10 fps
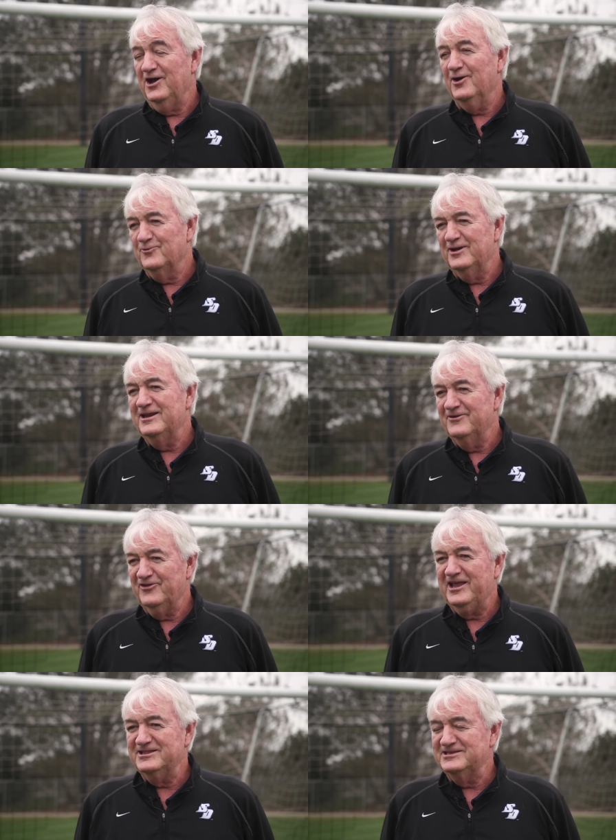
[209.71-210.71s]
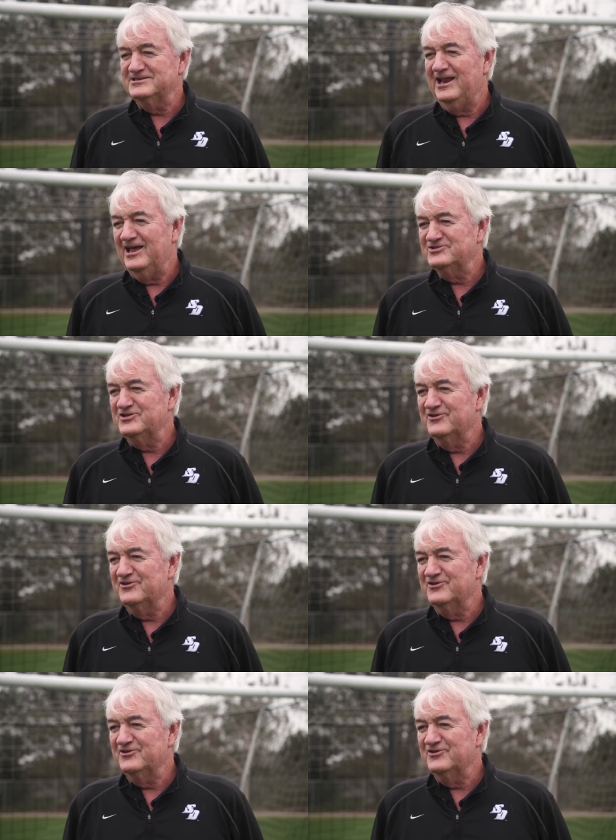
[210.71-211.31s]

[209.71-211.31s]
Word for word: God willing, if I get this last